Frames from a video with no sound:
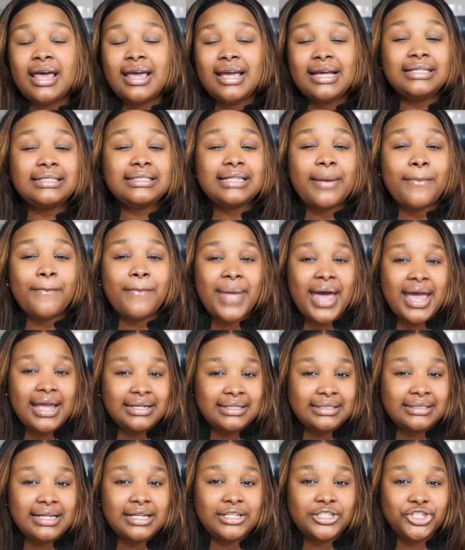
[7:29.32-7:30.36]
it's a
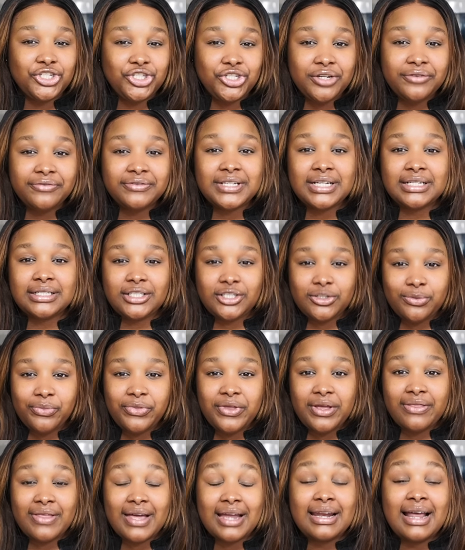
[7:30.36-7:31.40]
mindset shift and
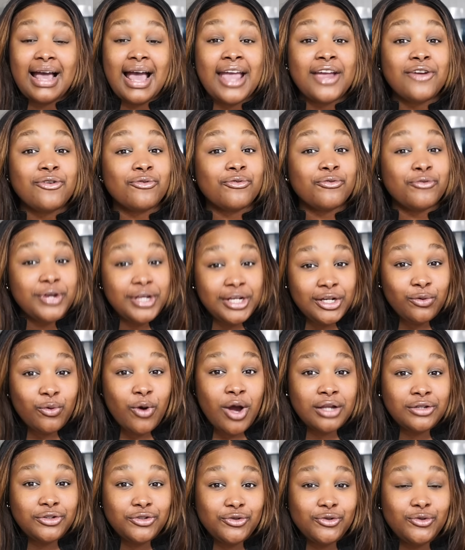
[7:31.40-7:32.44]
something that I really
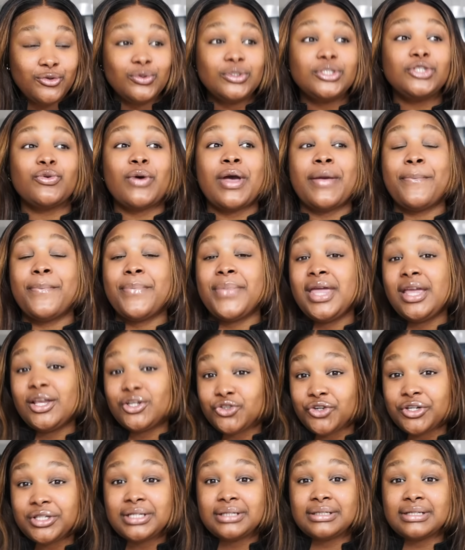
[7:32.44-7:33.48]
want to do, so I make
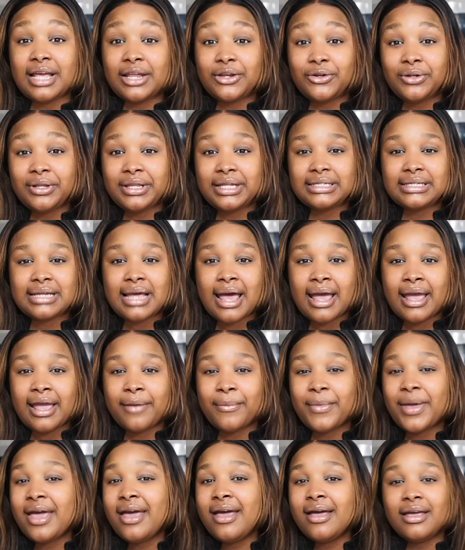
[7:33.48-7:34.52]
sure to schedule the
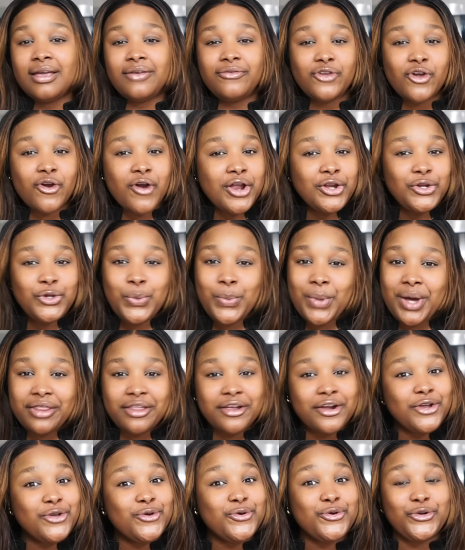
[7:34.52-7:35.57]
time. If you're a new
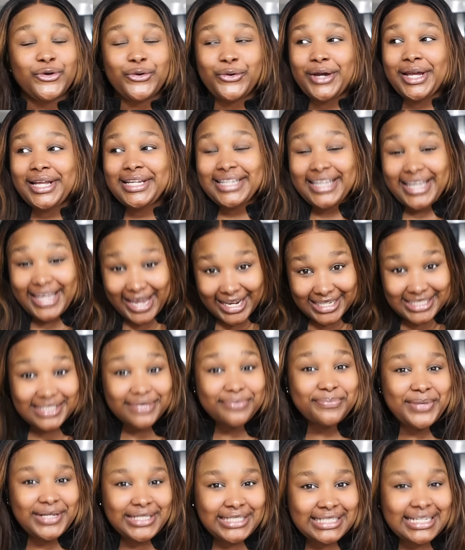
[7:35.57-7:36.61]
mother, you know it gets
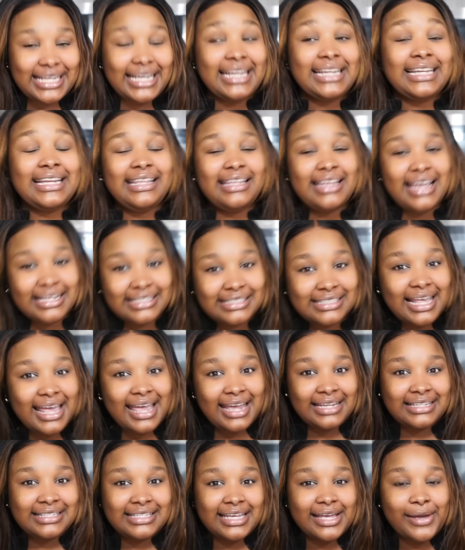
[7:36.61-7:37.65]
busy, it gets
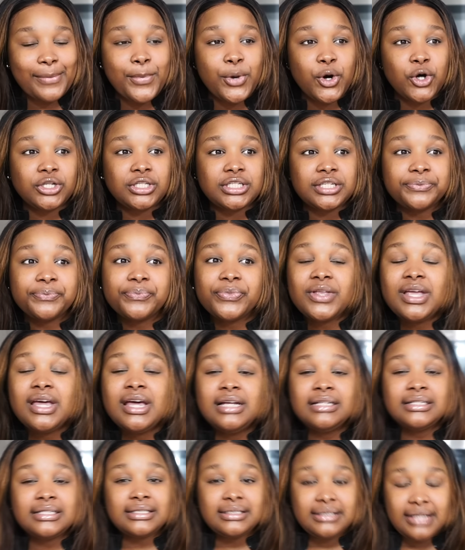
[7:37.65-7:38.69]
hectic, but
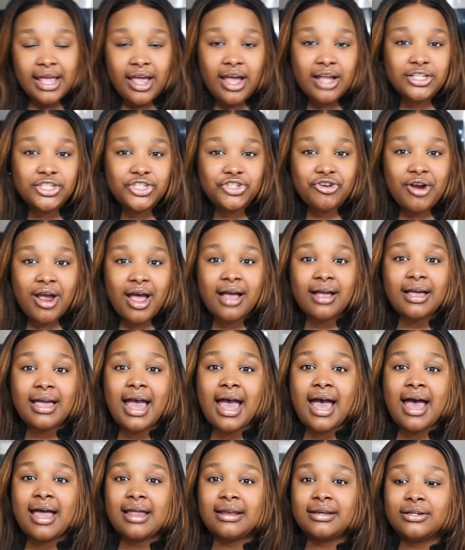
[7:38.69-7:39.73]
to stay on track
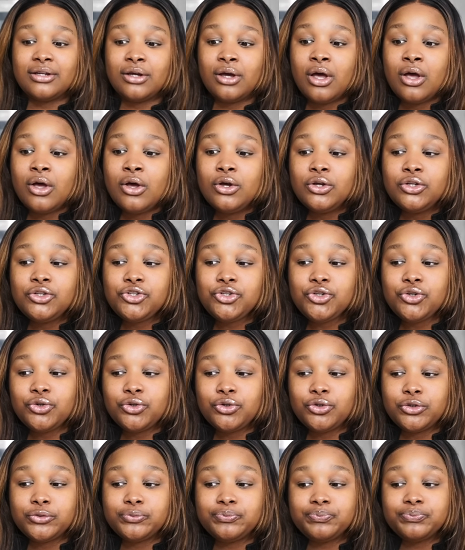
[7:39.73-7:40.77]
and
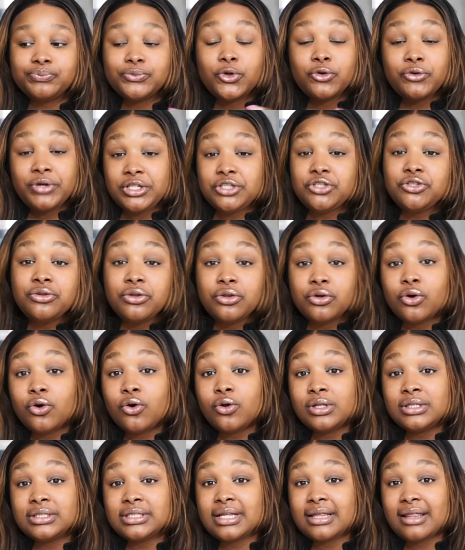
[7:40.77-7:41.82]
to reach to the
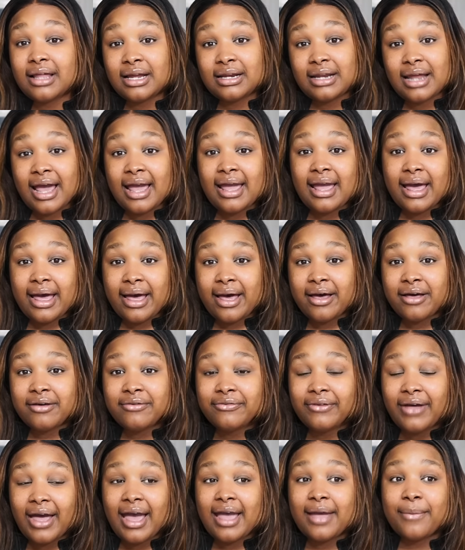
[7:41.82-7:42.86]
goals that I
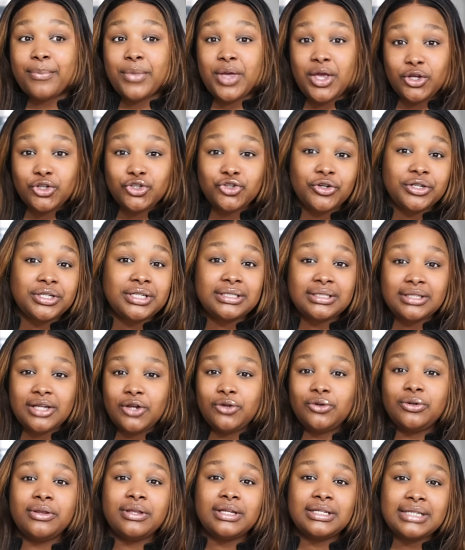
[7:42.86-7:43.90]
have, I make sure to
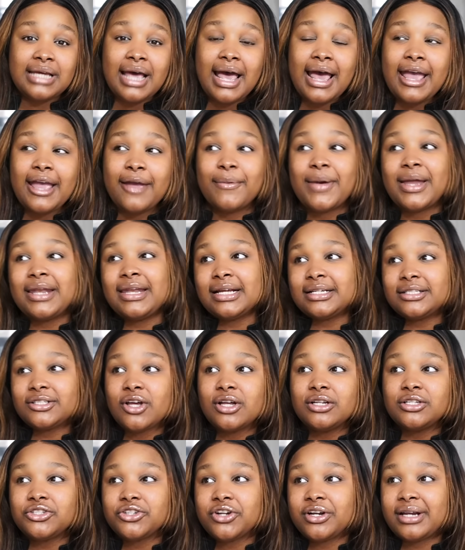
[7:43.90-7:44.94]
schedule the time. And next
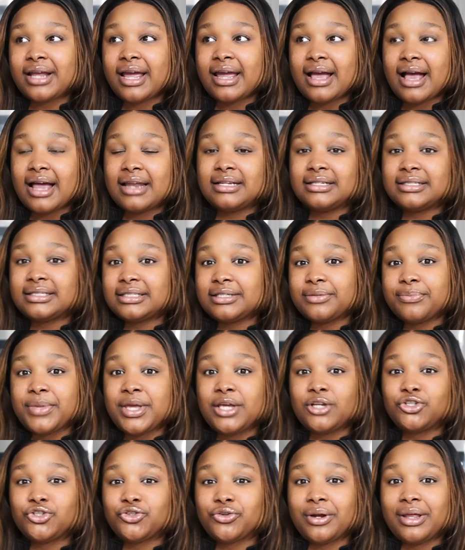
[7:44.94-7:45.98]
concern I had is to
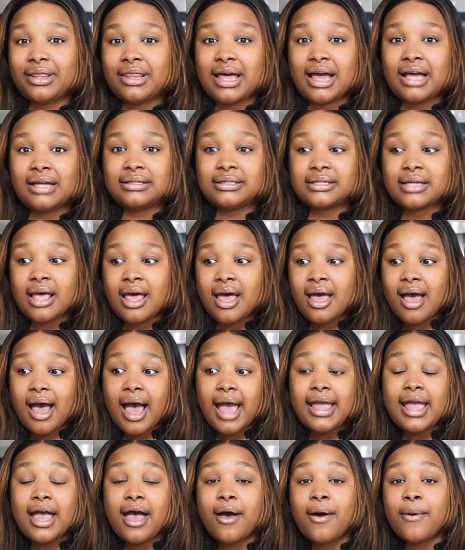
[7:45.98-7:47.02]
make sure that
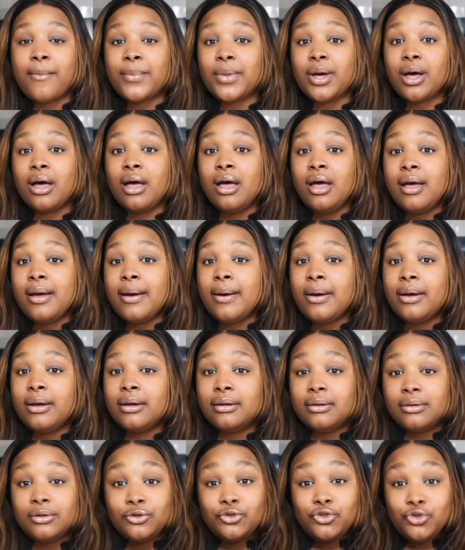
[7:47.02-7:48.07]
I am
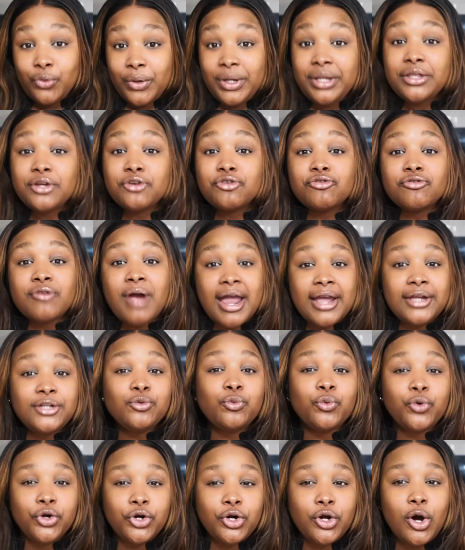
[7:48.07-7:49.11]
doing the right
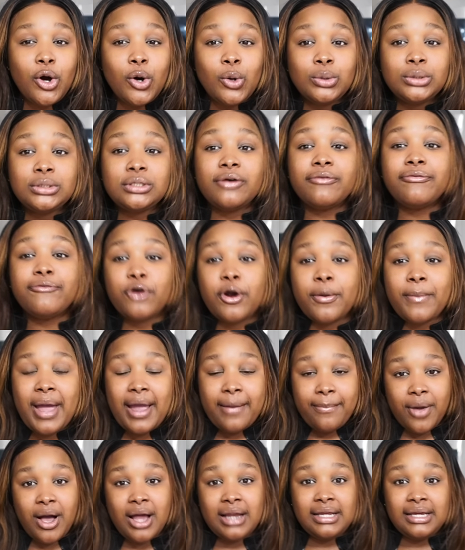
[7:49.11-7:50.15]
workout for my
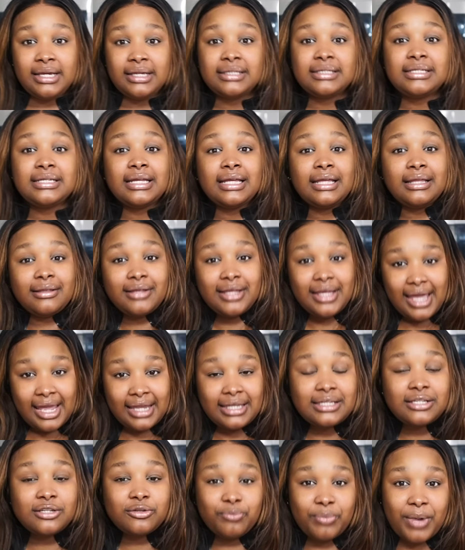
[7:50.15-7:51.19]
body to
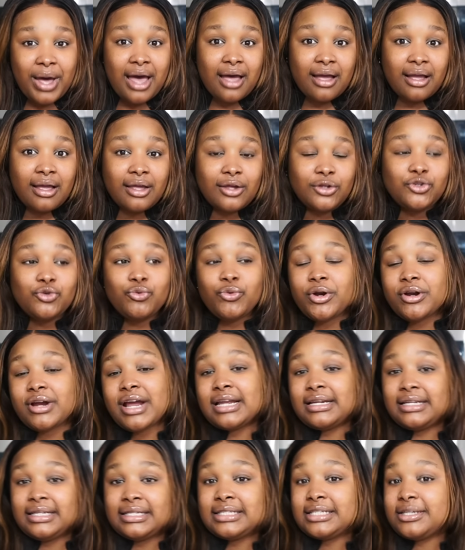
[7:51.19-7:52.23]
get back to where I
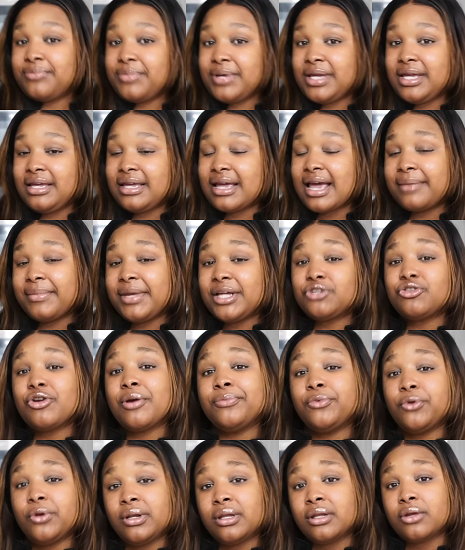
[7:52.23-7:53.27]
need to be and make sure I'm
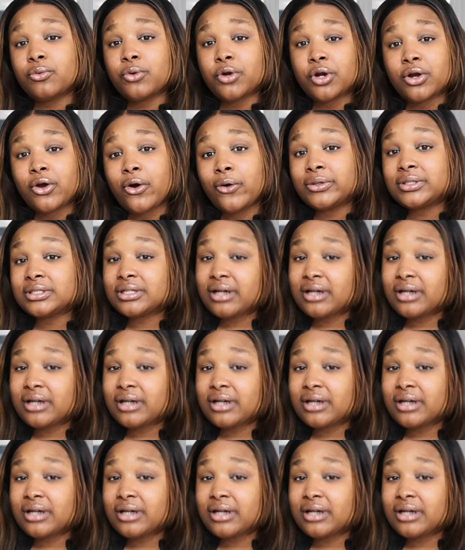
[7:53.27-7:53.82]
doing the workouts